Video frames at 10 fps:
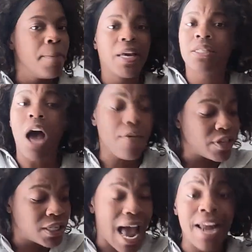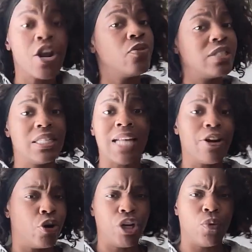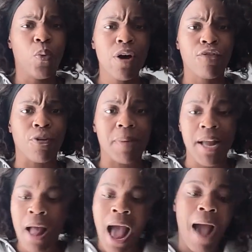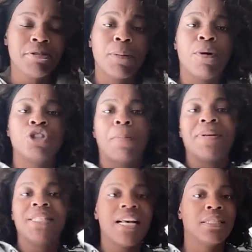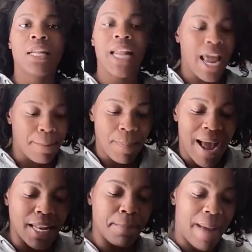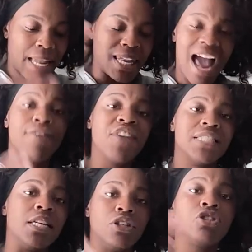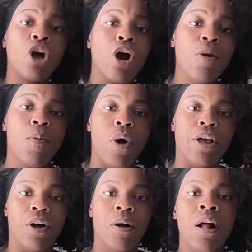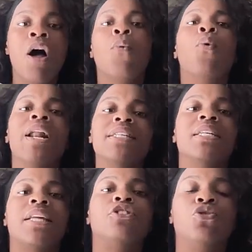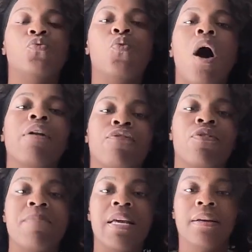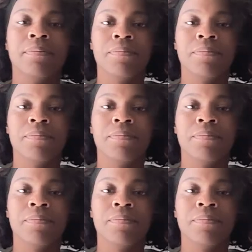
Because obviously I know this is not your goodwill for me. I'm supposed to possess the land, but my life is in turmoil. What is it that you want from me?